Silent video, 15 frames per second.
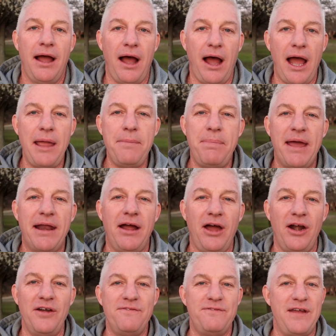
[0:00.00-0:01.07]
I bet one
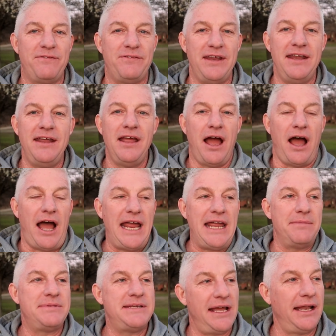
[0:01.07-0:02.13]
hundred fifty. I
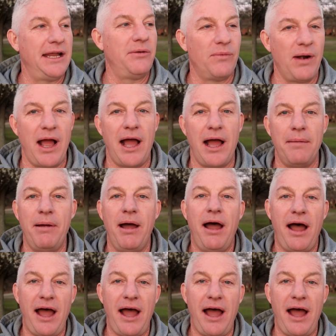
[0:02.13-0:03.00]
am telling Rob